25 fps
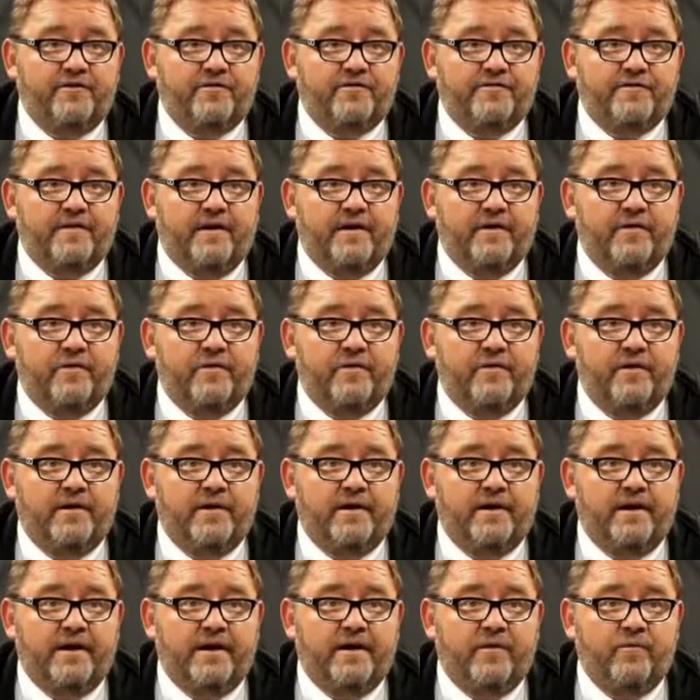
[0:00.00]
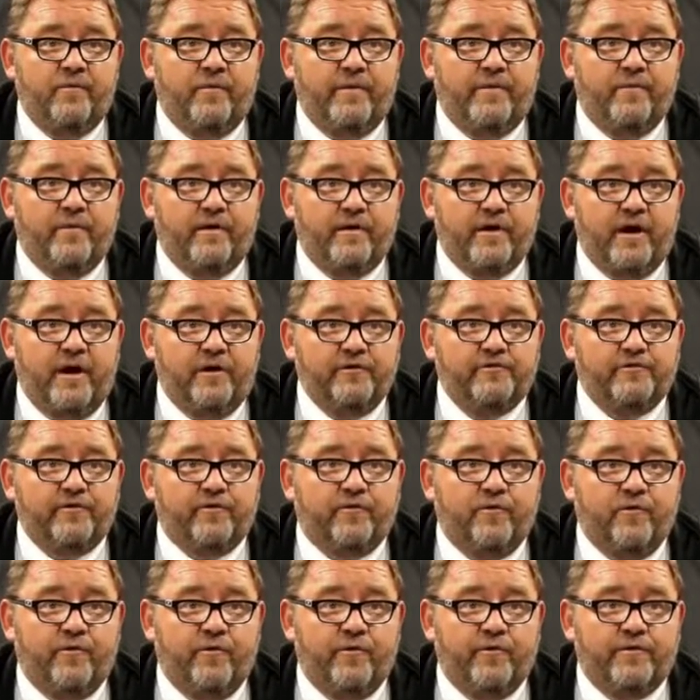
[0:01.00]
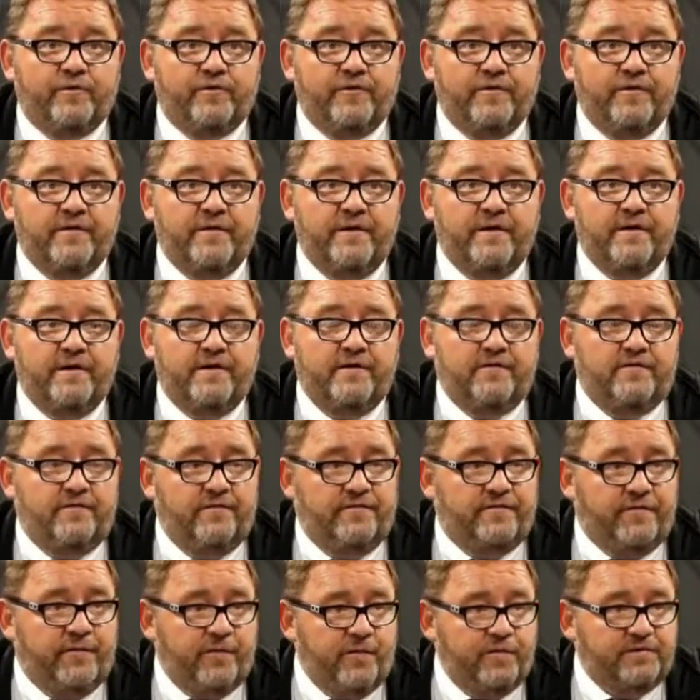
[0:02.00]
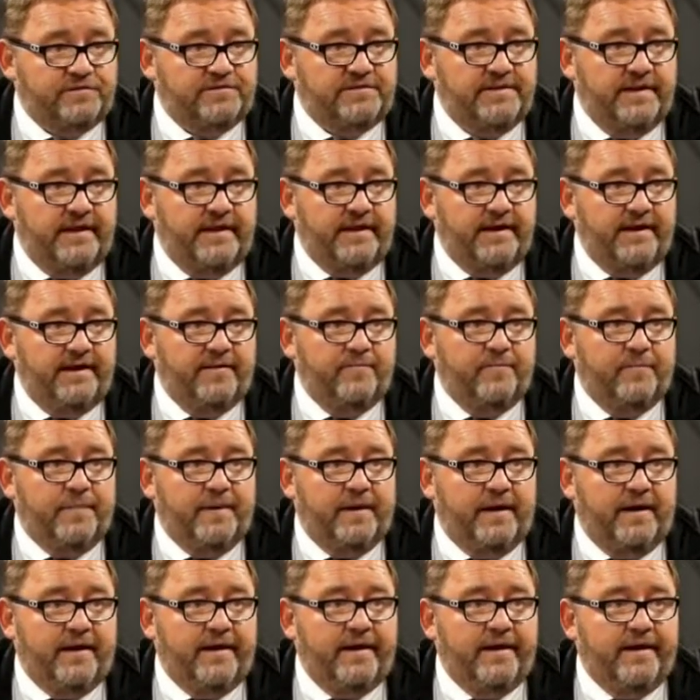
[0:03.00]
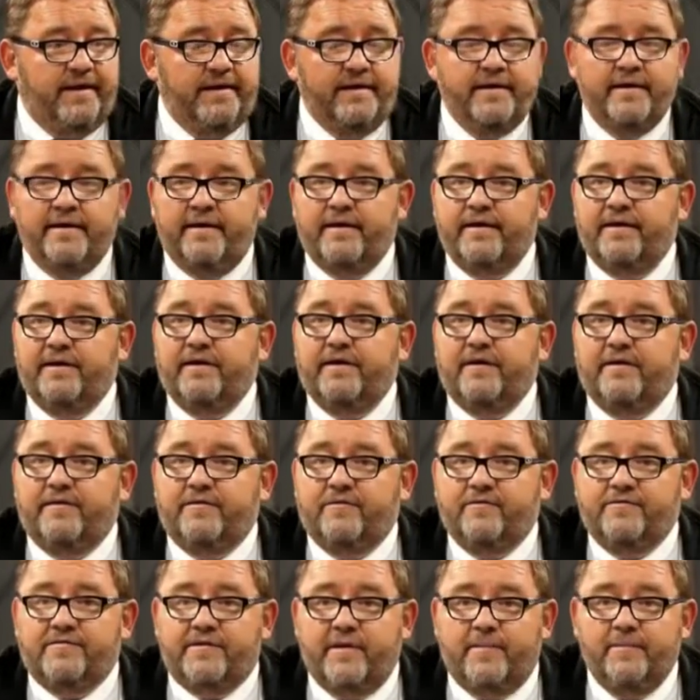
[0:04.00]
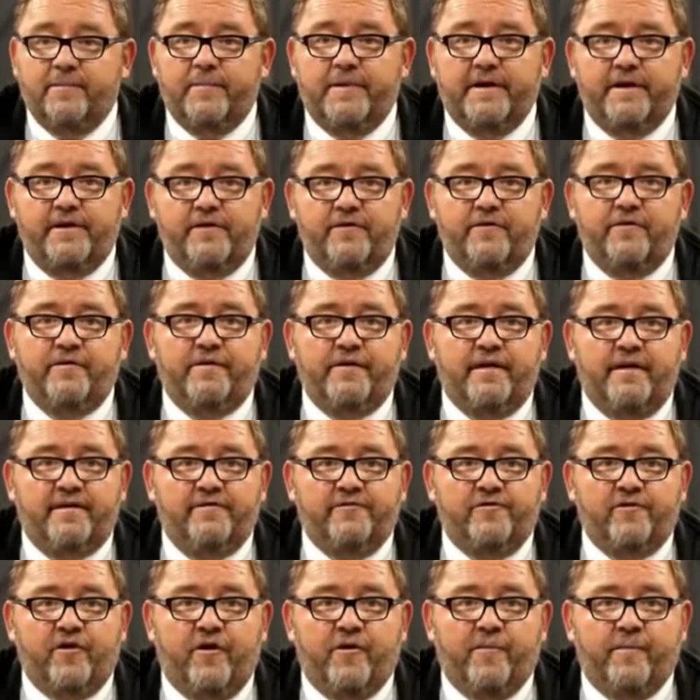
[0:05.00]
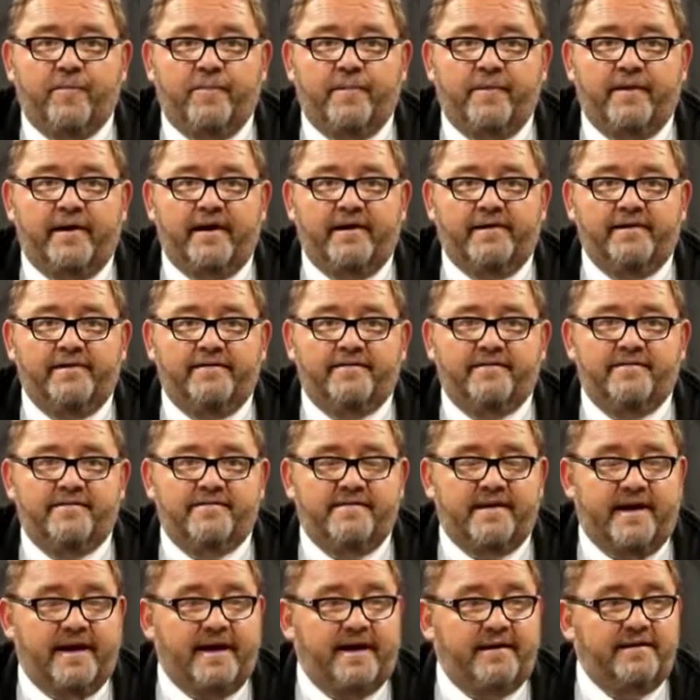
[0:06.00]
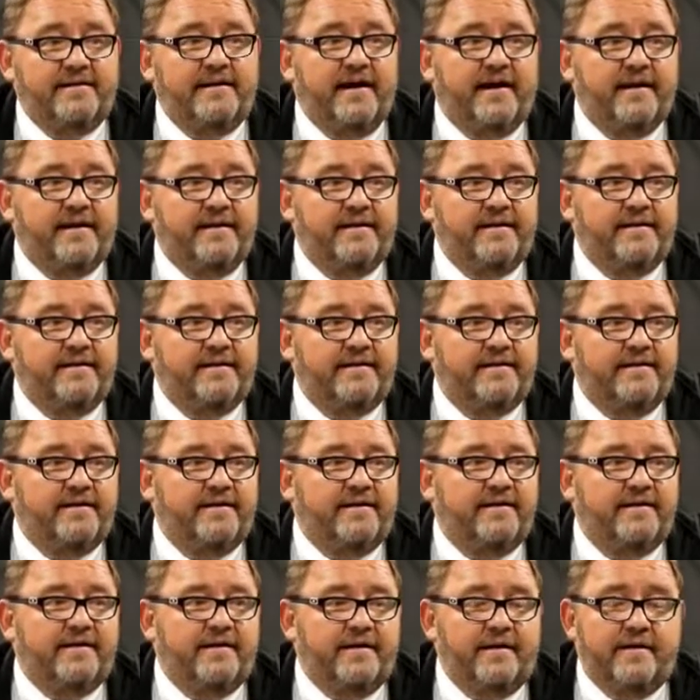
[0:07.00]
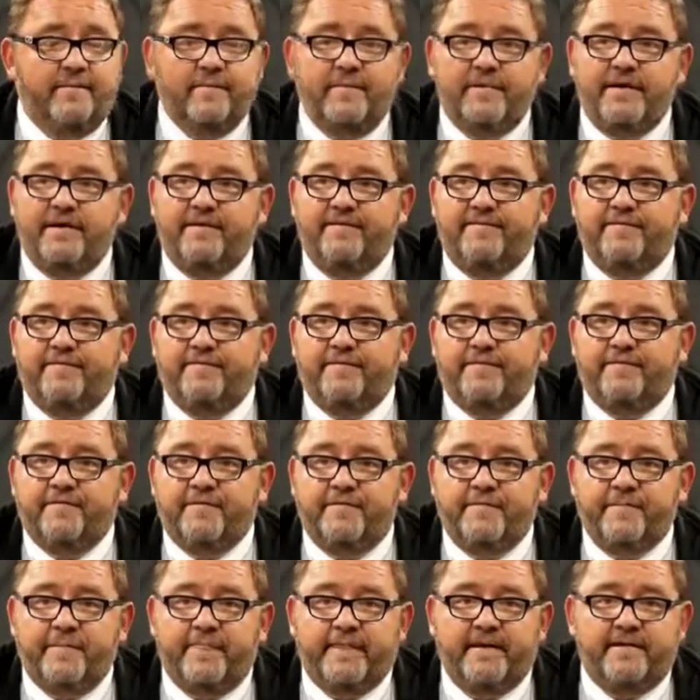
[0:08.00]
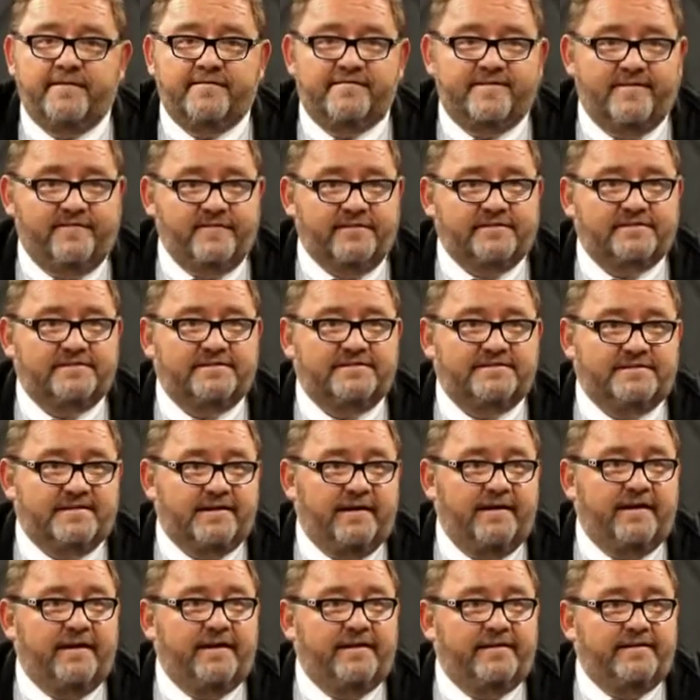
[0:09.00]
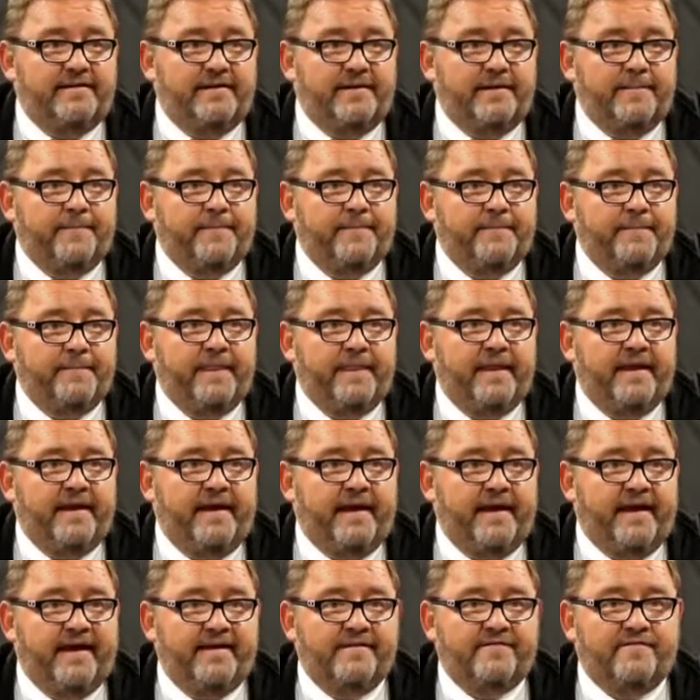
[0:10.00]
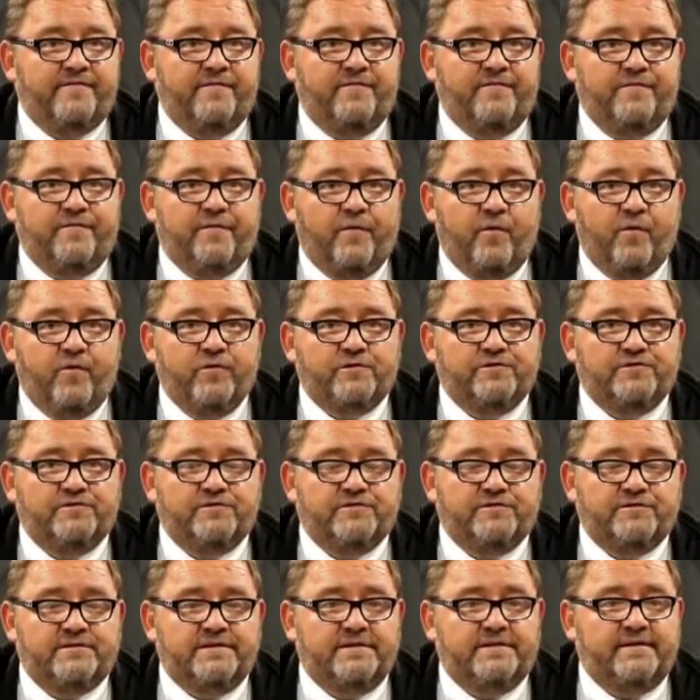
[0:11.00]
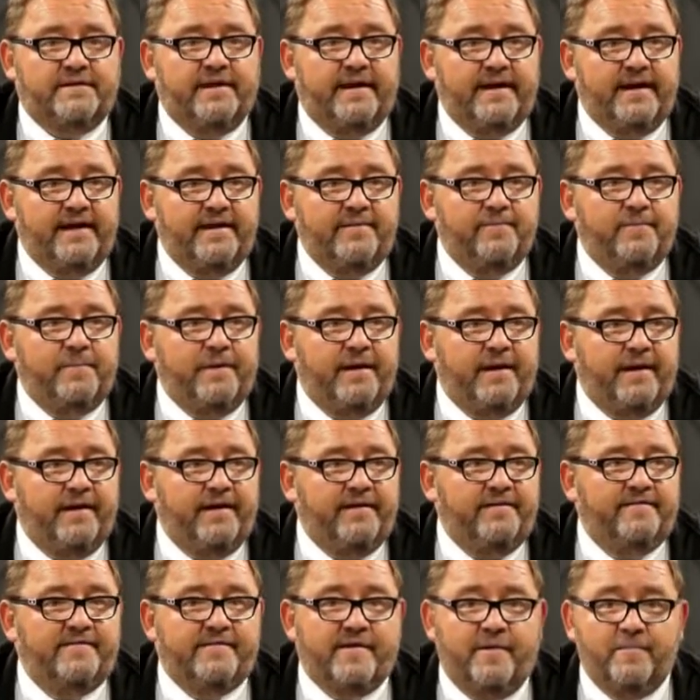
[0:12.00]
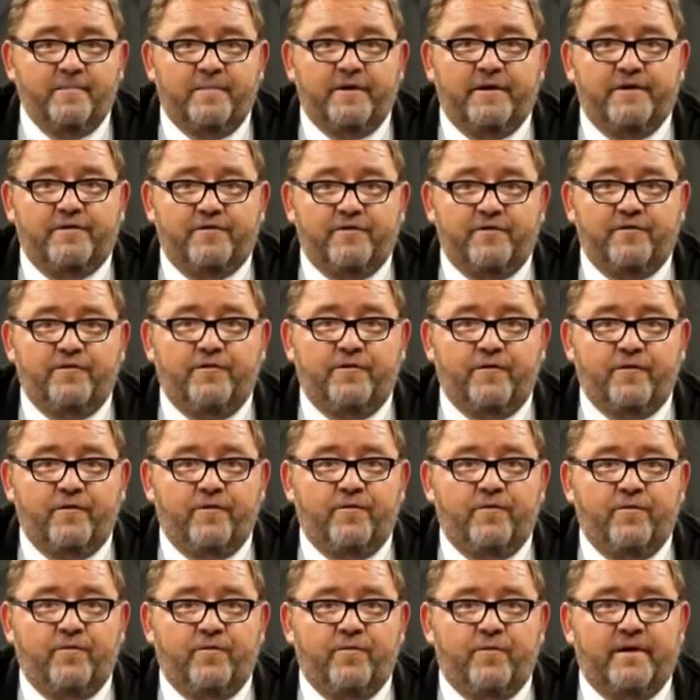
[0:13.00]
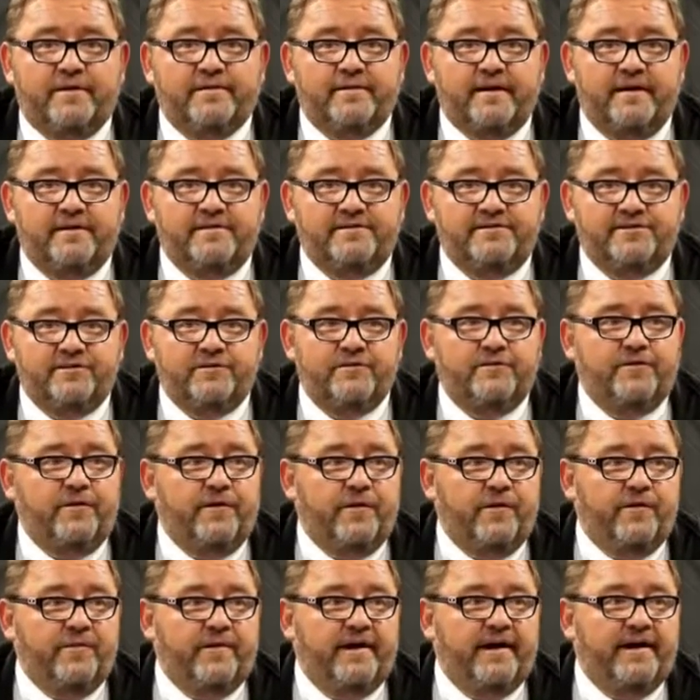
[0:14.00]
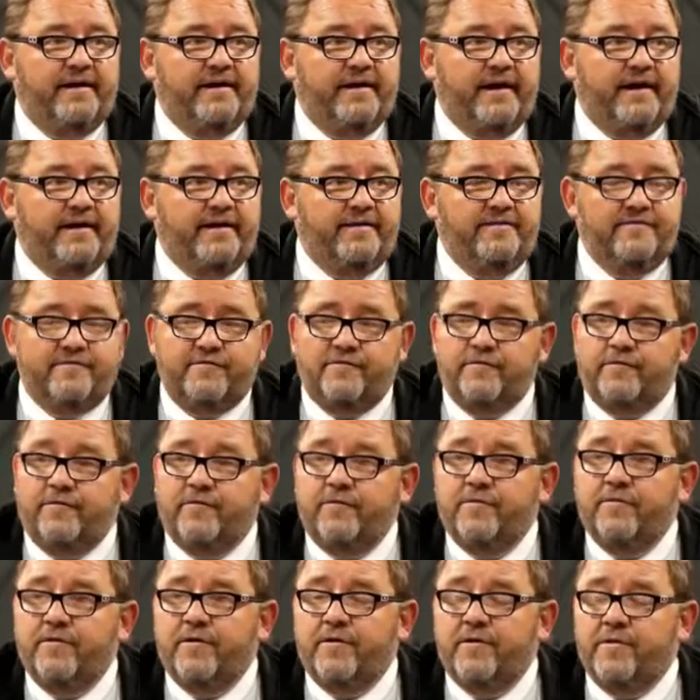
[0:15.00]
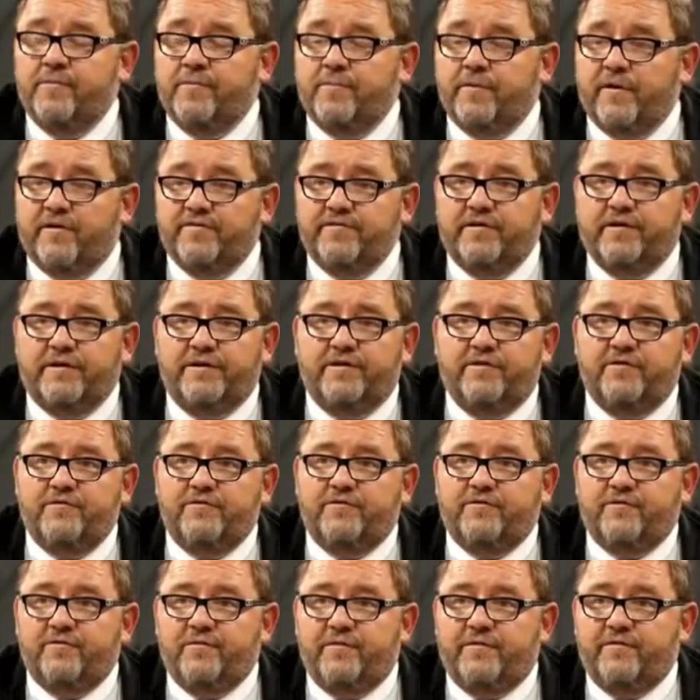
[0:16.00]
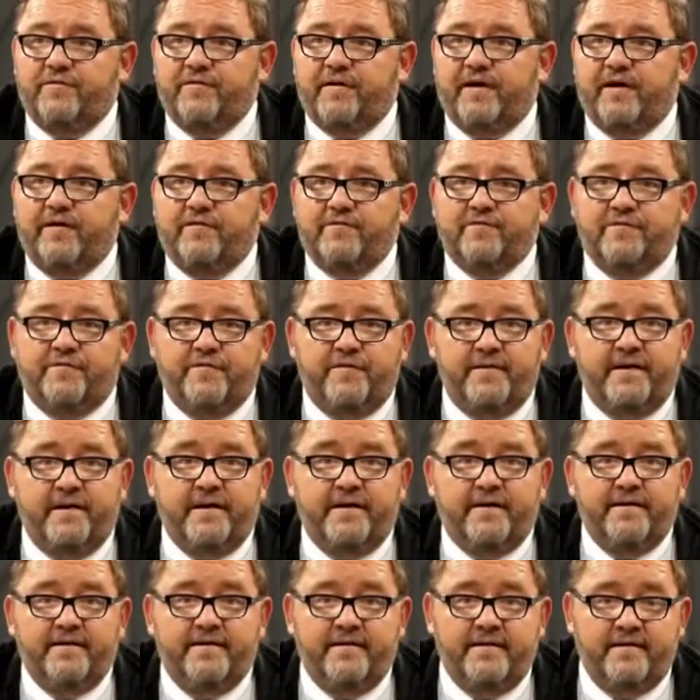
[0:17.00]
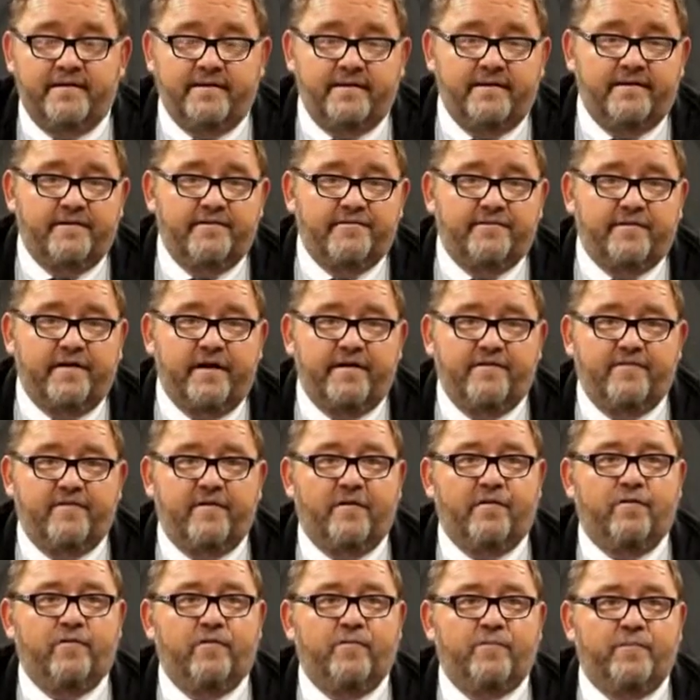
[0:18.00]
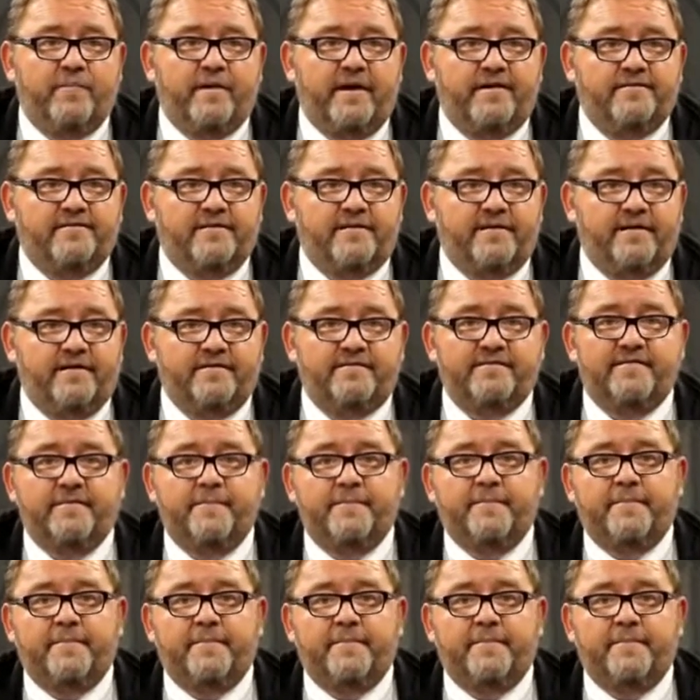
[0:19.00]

so, we will go to court to force the NPA to simply do their job. And it's a sad day if civil society has to force the NPA simply to do what they should do, and that is to prosecute without fear, favour or prejudice.